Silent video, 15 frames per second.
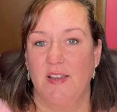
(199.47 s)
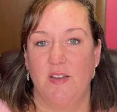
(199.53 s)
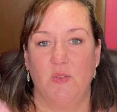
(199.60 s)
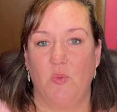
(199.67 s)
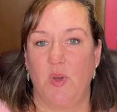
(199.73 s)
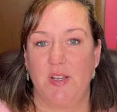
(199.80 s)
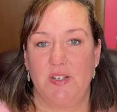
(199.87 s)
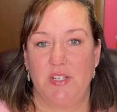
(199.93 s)

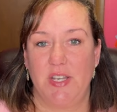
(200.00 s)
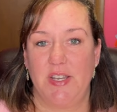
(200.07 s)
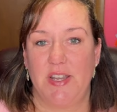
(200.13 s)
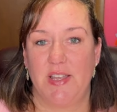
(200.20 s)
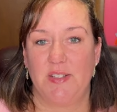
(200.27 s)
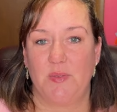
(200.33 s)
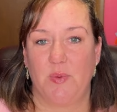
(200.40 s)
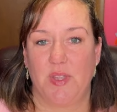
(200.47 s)
what she
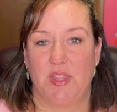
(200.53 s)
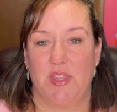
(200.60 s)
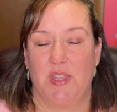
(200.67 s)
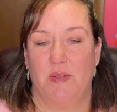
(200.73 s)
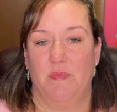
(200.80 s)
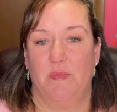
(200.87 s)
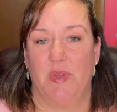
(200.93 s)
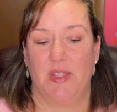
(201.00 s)
does with
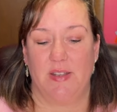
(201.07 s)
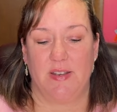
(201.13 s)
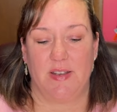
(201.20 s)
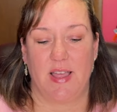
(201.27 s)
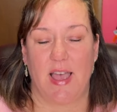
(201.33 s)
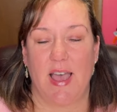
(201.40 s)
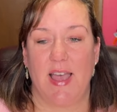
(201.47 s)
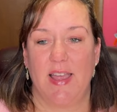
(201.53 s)
them. But
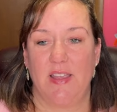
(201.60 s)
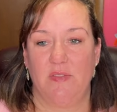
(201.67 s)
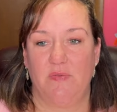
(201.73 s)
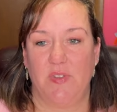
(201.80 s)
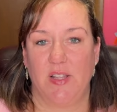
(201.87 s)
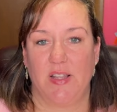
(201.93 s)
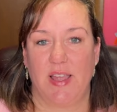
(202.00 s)
I feel